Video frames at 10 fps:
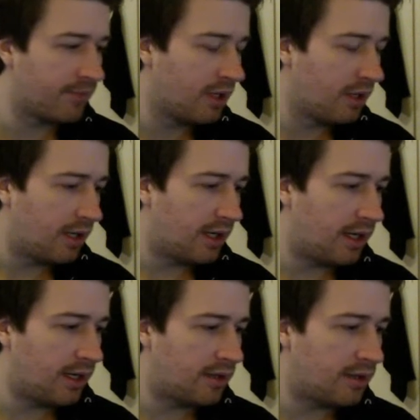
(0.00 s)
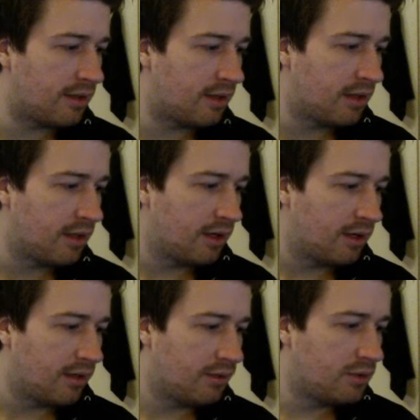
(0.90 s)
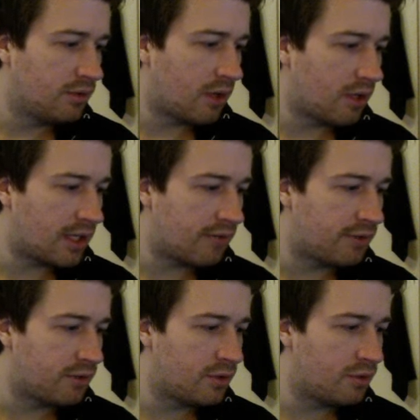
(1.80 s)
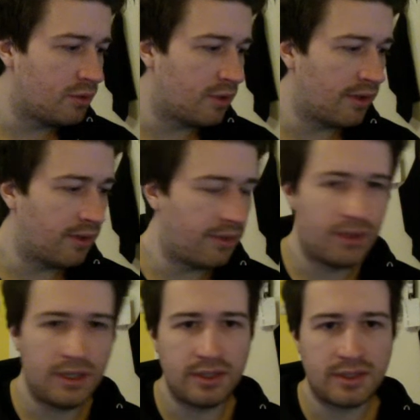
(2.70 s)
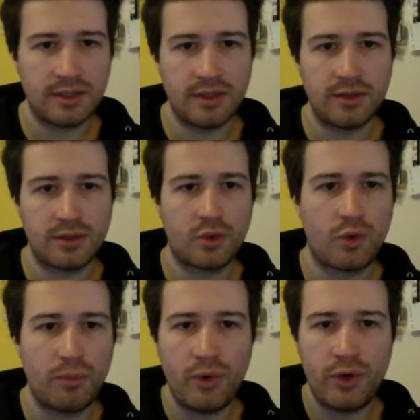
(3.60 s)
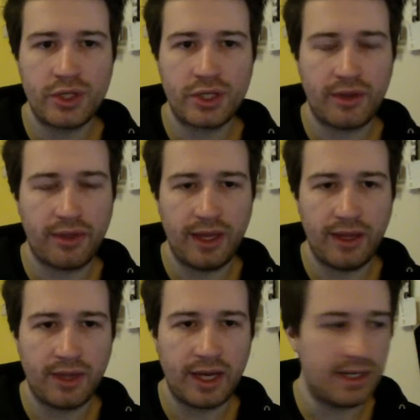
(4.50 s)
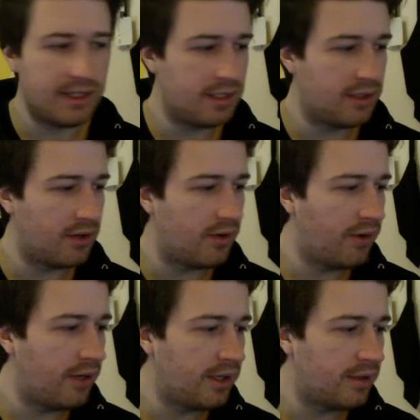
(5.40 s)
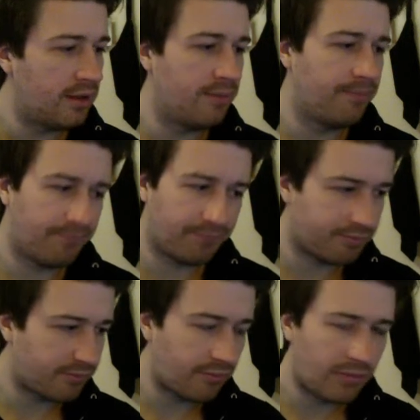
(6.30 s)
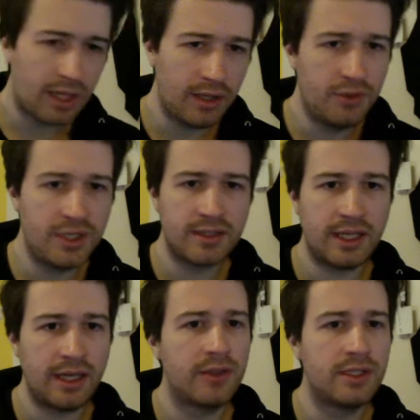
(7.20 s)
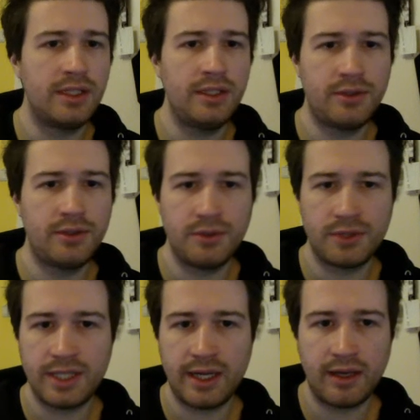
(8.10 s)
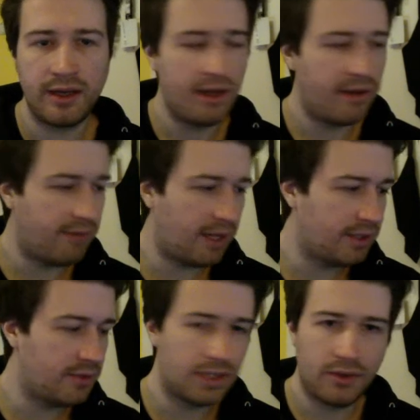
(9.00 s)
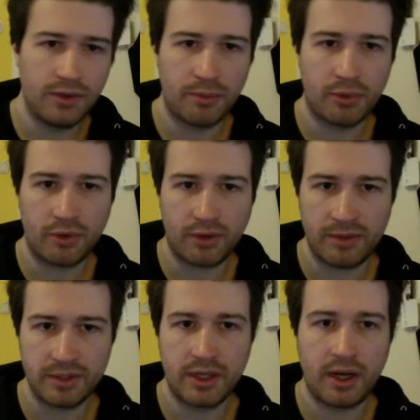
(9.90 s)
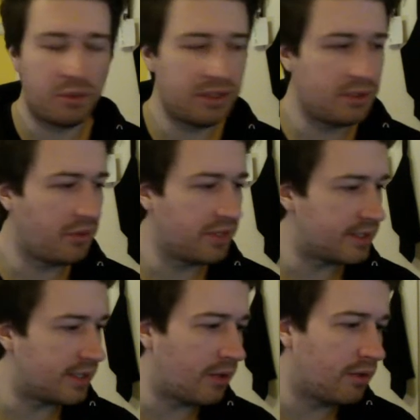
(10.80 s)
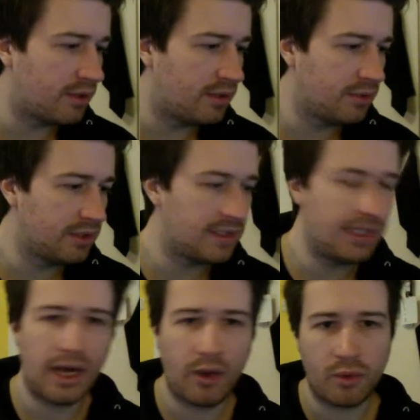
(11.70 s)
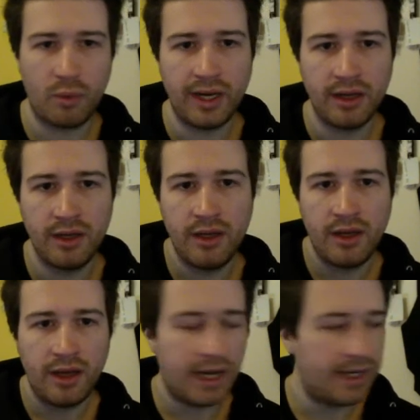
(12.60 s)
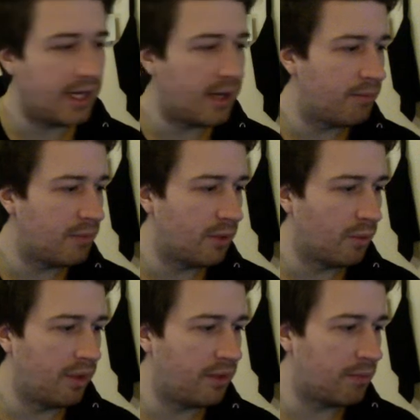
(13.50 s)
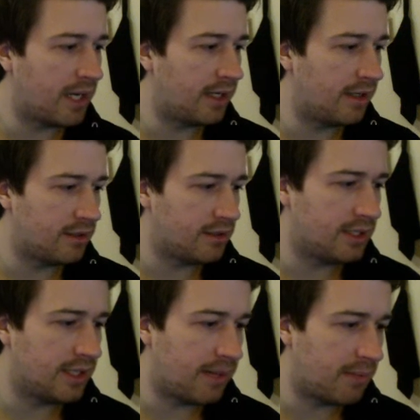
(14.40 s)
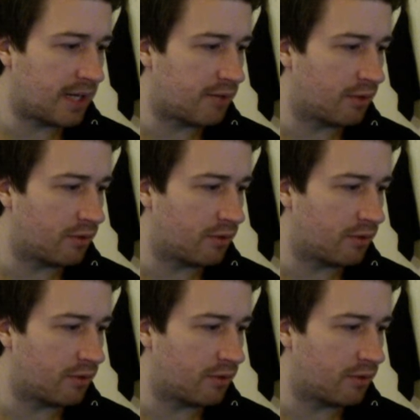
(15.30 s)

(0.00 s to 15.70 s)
And you do not have to do this store merge thing that I did earlier. You just can continue to stick values into the programmer. So I will do this now, and you will see how quick I am with my delay macros.